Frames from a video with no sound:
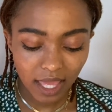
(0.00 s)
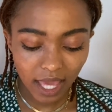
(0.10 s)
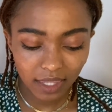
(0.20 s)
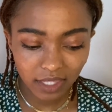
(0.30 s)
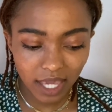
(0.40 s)

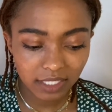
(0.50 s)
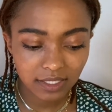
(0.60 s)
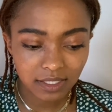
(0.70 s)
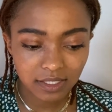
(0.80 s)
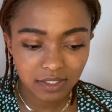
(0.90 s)
And that
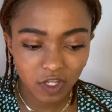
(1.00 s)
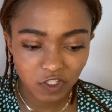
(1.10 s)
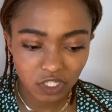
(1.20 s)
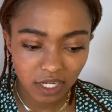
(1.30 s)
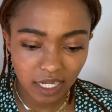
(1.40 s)
is
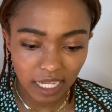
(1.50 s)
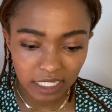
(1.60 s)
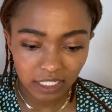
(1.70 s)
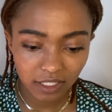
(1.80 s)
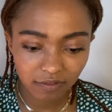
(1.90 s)
such a
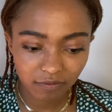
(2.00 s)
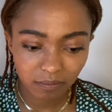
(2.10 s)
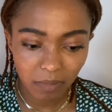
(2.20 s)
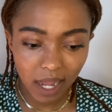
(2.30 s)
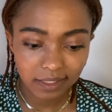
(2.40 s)
negative
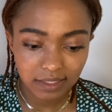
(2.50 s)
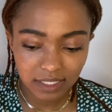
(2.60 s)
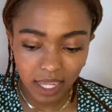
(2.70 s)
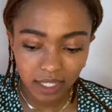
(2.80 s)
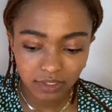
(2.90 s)

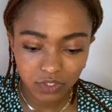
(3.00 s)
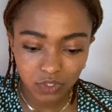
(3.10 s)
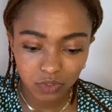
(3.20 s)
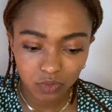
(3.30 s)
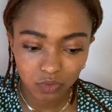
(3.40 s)
mindset
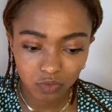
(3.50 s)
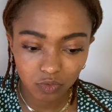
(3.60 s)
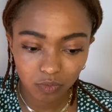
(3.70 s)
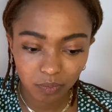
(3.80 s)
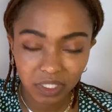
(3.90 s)

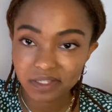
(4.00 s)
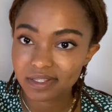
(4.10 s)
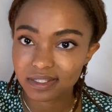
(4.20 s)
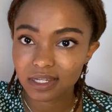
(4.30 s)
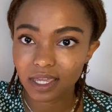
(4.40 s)
to be
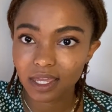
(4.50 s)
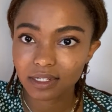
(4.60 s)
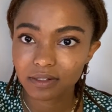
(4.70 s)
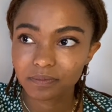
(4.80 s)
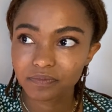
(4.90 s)
existing in.